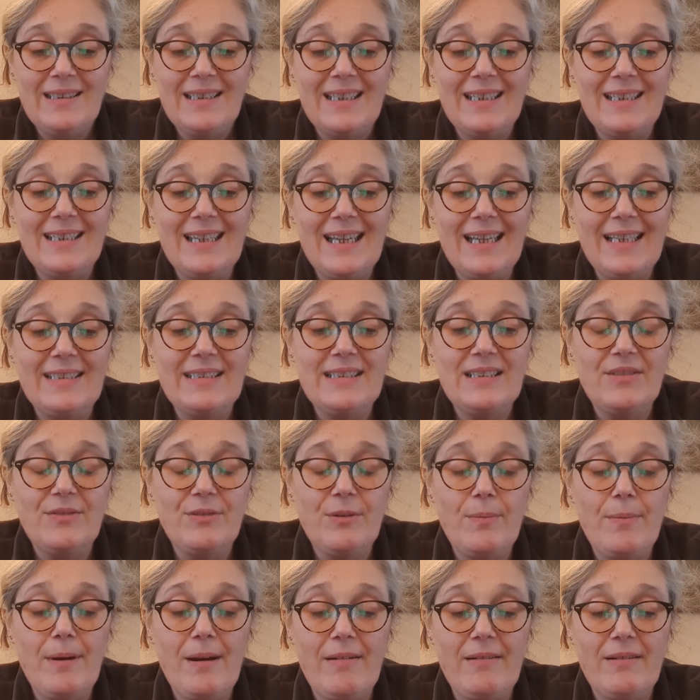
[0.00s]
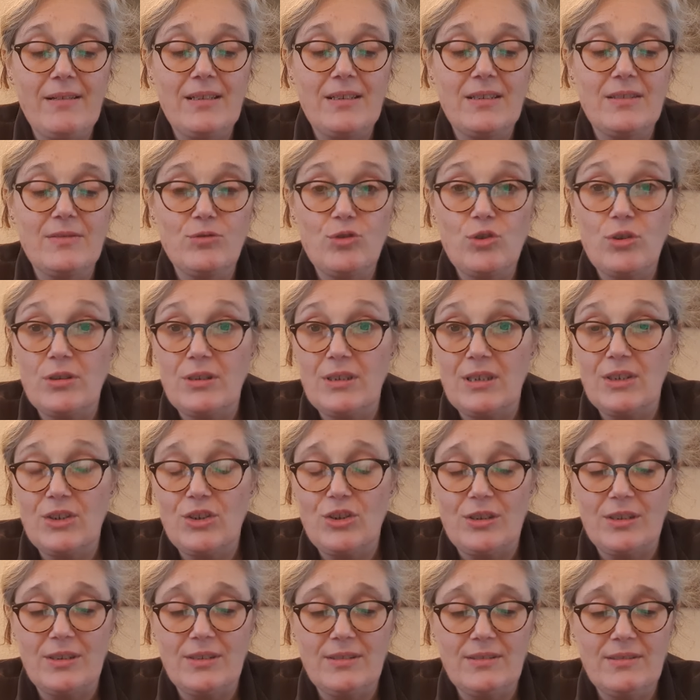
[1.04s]
In Native American
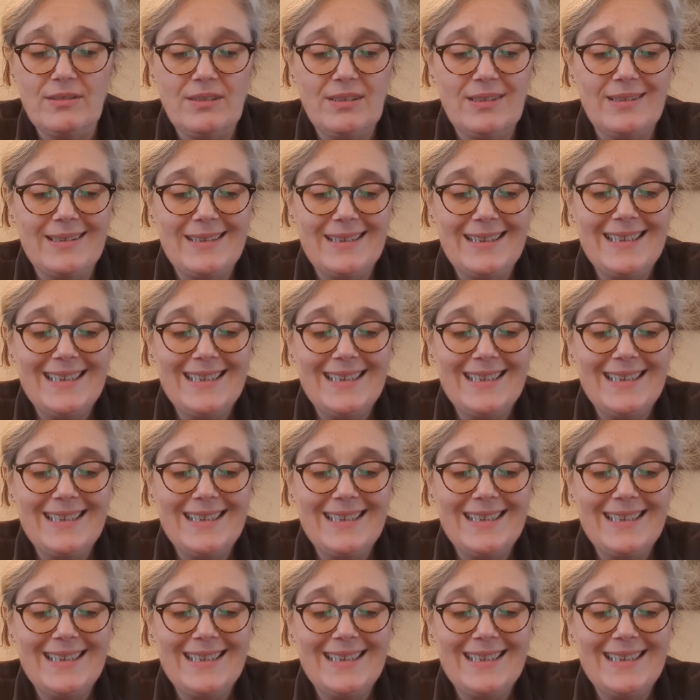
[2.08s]
traditions,